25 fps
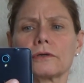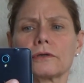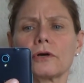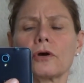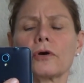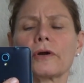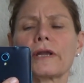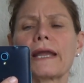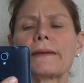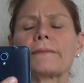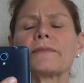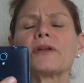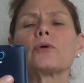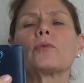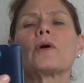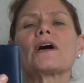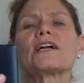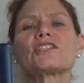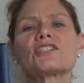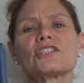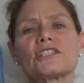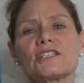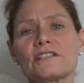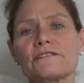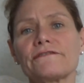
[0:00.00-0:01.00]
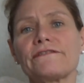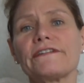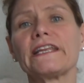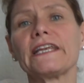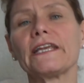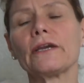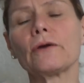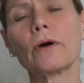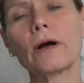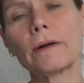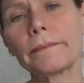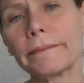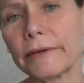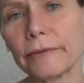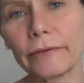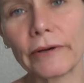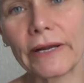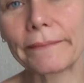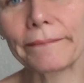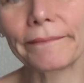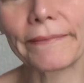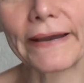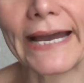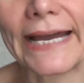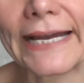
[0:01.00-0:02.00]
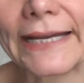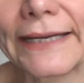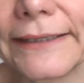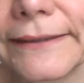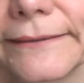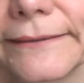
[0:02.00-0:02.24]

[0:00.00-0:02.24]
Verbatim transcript: Okay, I'm going to watch this video. I'll be right back.